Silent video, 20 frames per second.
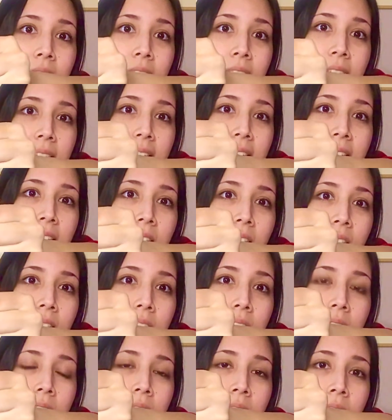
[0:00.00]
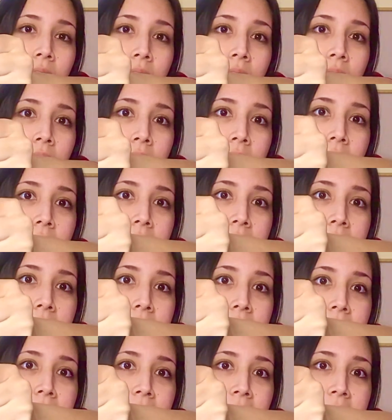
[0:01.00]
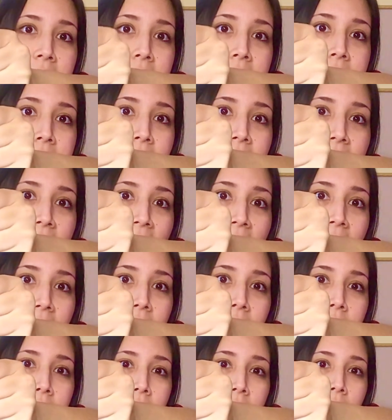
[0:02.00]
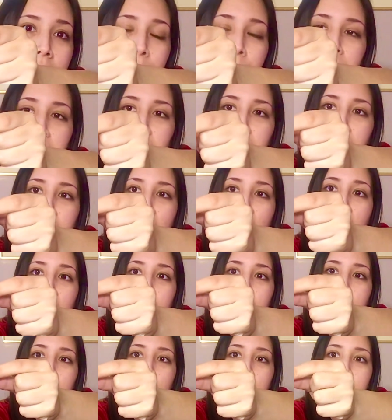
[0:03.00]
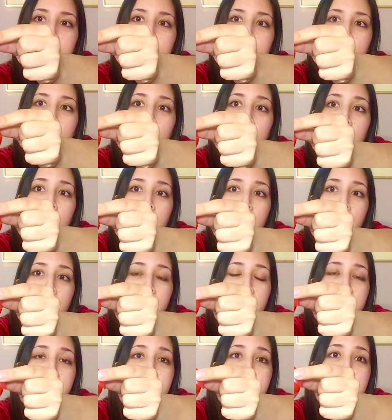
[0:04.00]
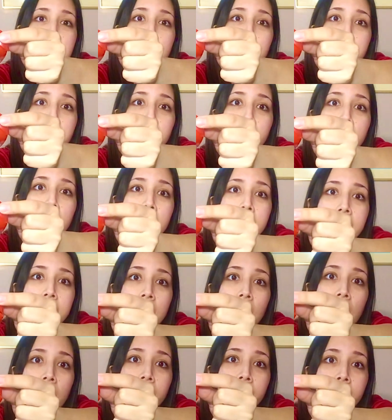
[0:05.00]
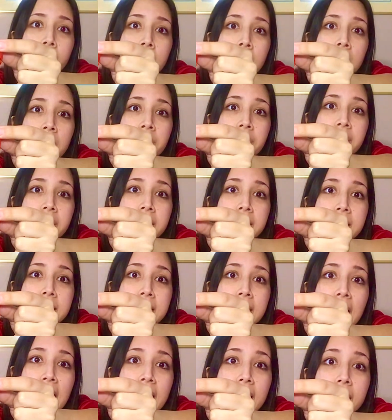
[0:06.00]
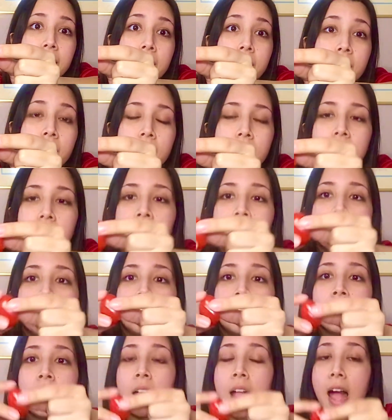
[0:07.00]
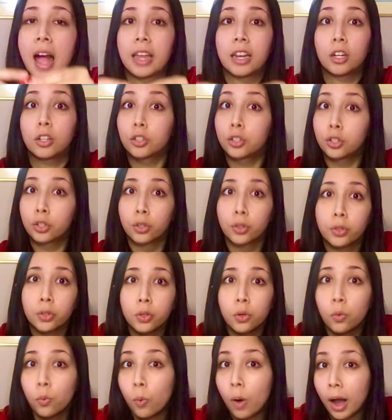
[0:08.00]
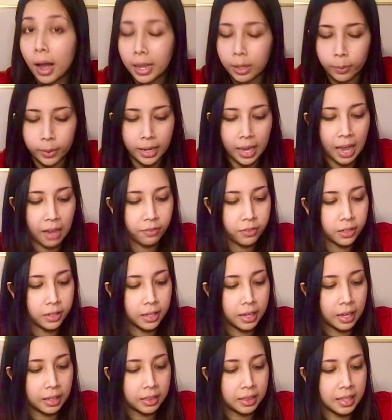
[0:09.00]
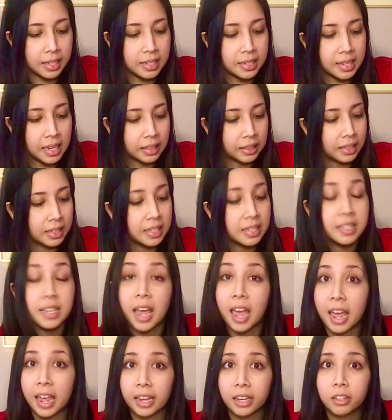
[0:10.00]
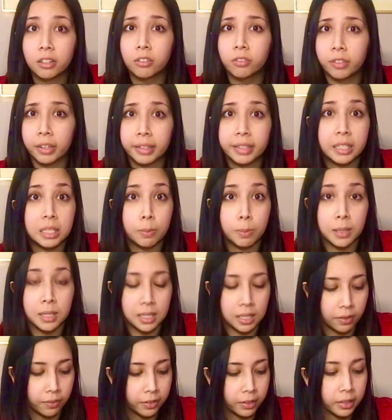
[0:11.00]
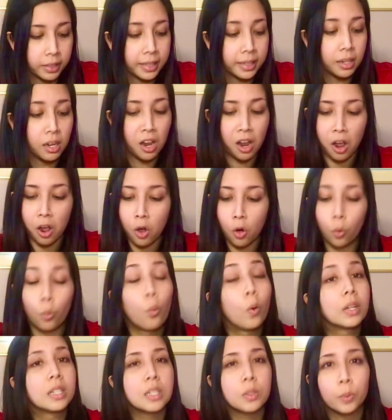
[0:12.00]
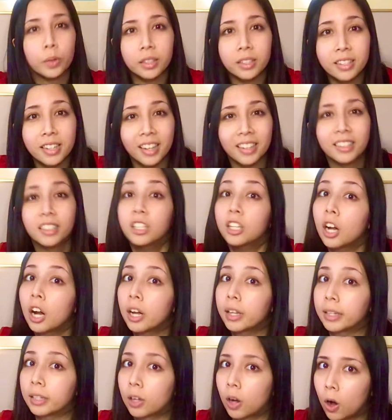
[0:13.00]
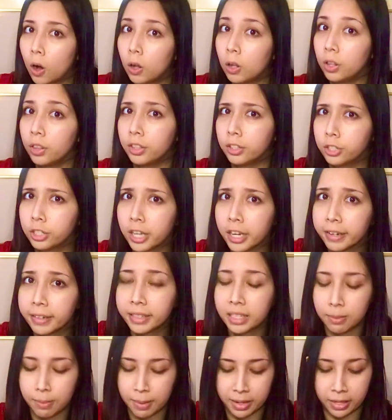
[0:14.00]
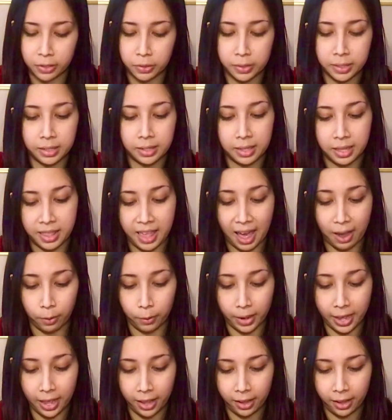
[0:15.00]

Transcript: Yeah. It's a nice diagonal, but you're not cutting the tip. You're cutting off the side. And I'll show you why we have to cut this at this angle very specifically once we're done cutting all the cherry tomatoes that way.